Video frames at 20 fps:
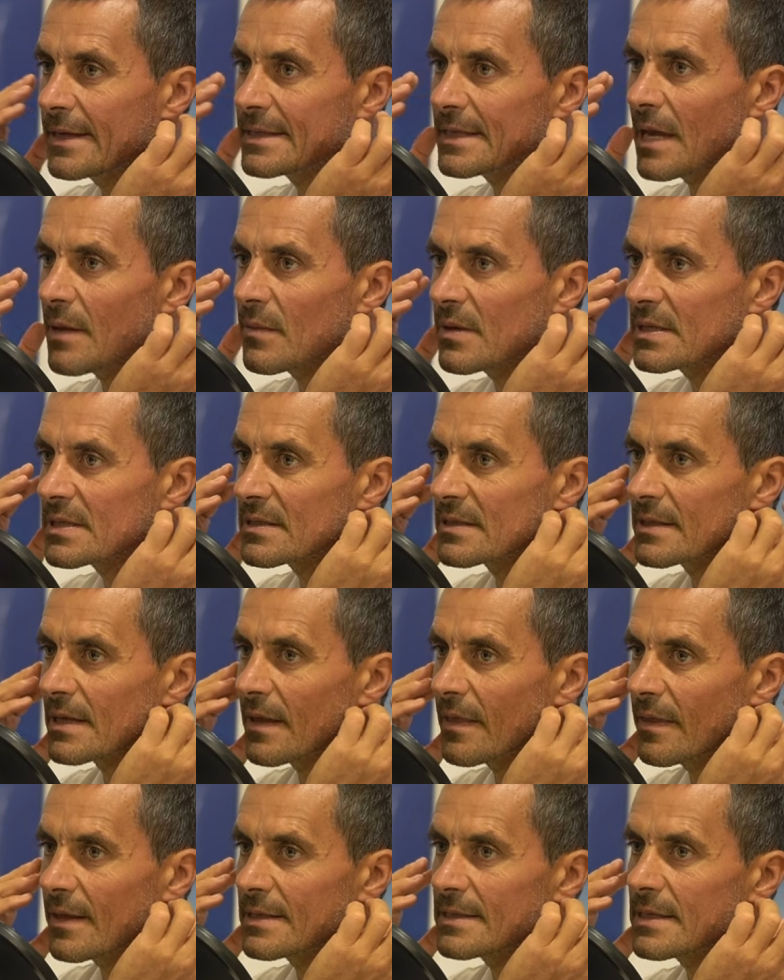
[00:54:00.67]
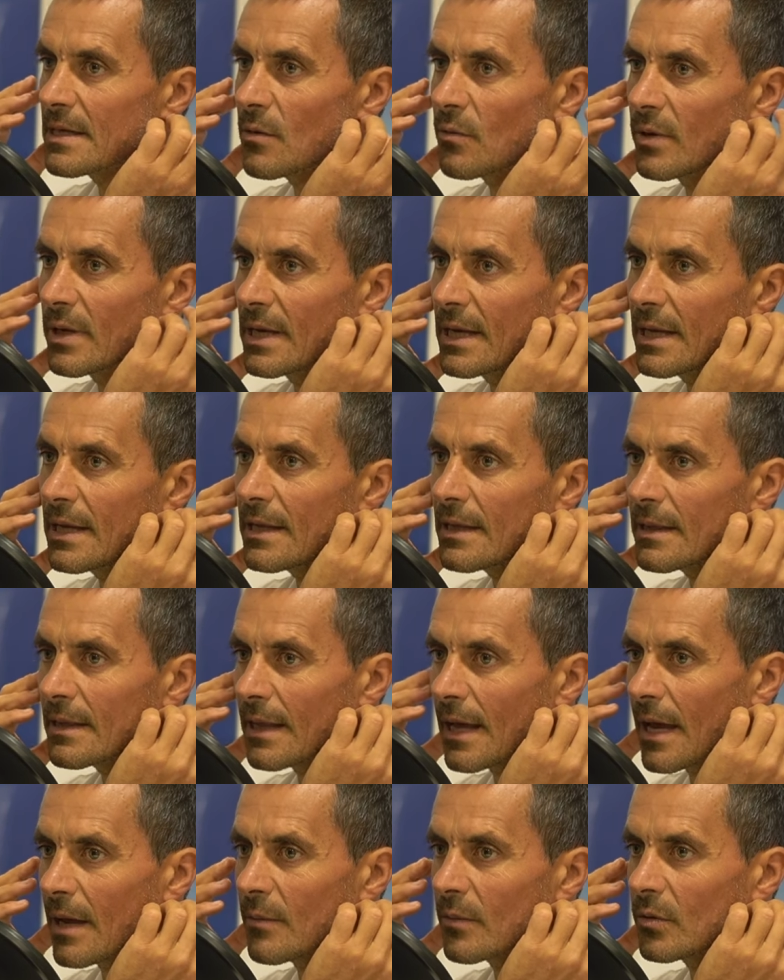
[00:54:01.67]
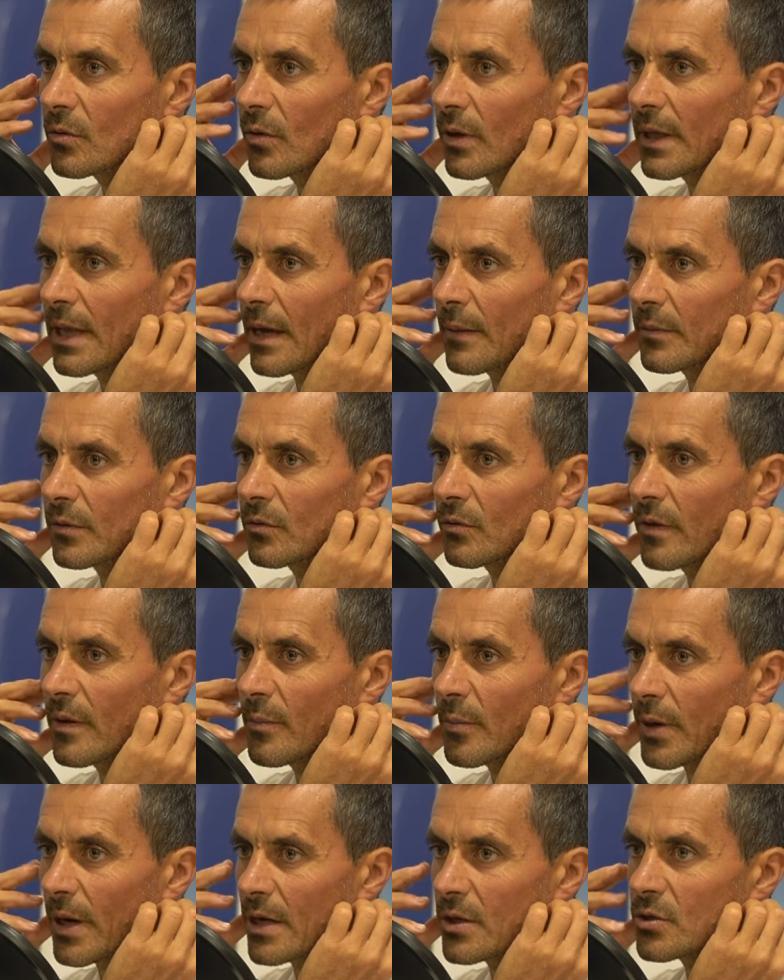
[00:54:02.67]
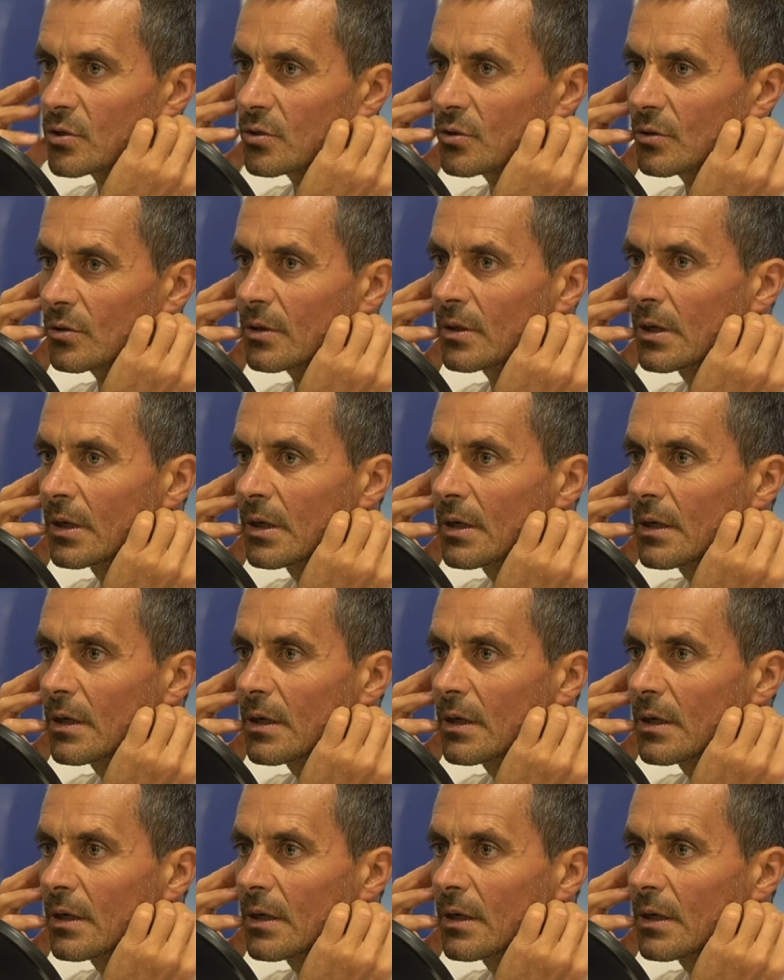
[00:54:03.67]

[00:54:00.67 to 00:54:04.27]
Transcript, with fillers: same is in the sea. We need time to adapt to the pressure,